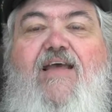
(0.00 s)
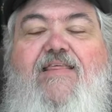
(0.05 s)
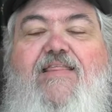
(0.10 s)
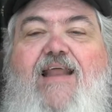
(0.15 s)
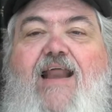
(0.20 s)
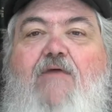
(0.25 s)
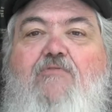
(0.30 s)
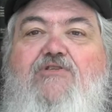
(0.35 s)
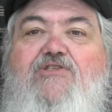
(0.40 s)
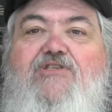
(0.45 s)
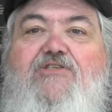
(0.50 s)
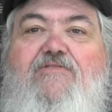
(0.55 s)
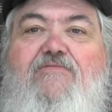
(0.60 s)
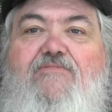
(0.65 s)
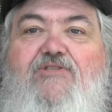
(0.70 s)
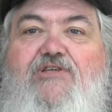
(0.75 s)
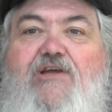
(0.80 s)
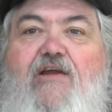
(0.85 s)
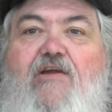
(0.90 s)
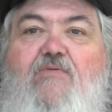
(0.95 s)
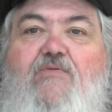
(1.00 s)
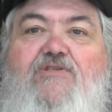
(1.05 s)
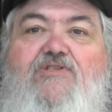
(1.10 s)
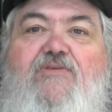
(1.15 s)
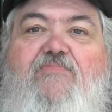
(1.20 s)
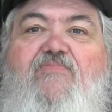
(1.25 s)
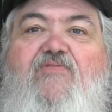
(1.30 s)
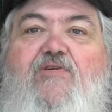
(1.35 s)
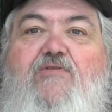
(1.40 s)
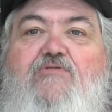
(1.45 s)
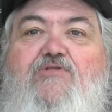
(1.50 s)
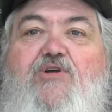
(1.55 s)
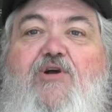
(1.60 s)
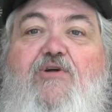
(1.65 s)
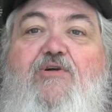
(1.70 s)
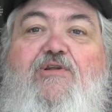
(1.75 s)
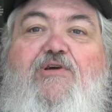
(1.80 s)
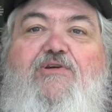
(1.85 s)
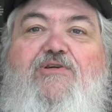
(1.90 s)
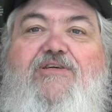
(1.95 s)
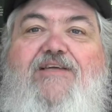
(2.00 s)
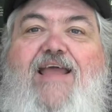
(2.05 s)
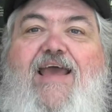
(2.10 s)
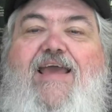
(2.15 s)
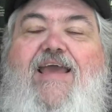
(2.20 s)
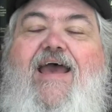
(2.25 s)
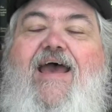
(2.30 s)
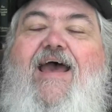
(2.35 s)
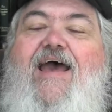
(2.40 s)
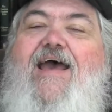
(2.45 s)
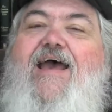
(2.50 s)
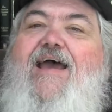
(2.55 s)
that I was sharing with some folks earlier today.